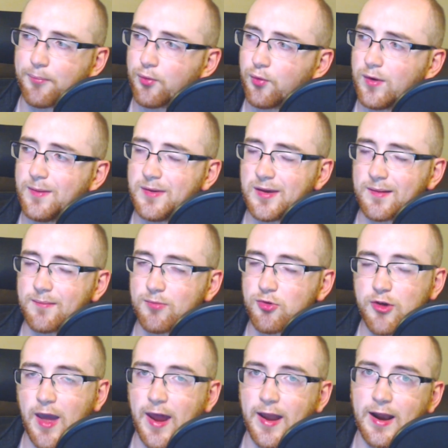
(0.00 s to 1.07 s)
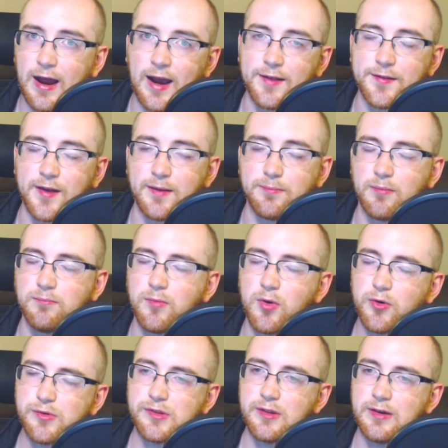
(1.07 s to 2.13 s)
premium chat highlight, but
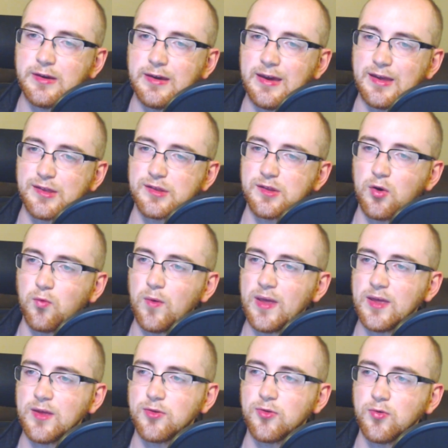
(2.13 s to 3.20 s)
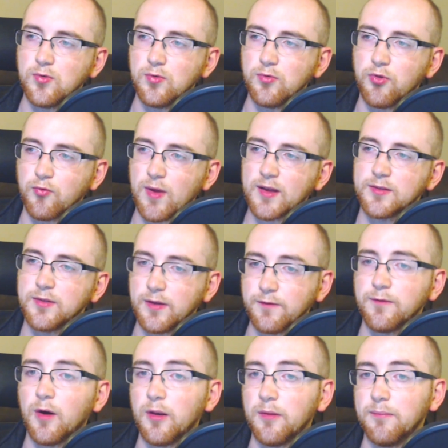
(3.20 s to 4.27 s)
mostly it's a way to directly
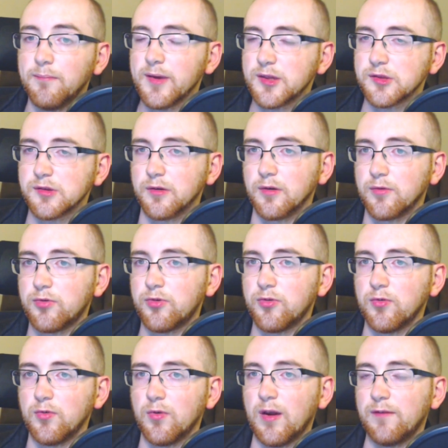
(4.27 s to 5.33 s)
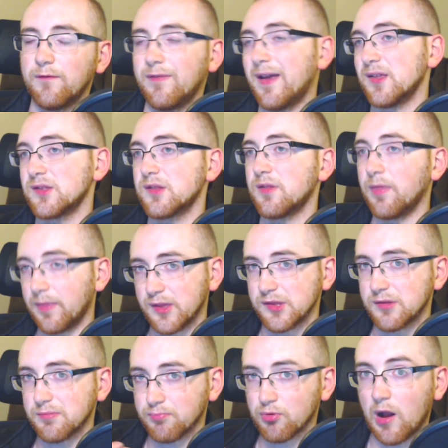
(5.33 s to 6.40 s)
fund Mixer to advance
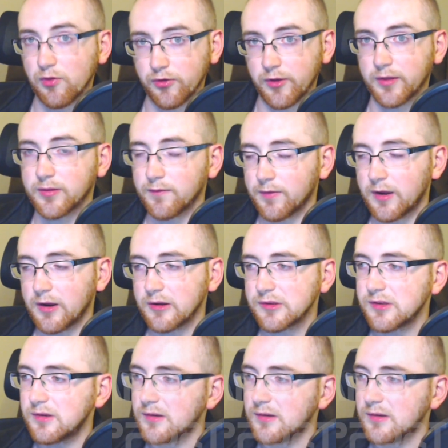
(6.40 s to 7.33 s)
this project of theirs.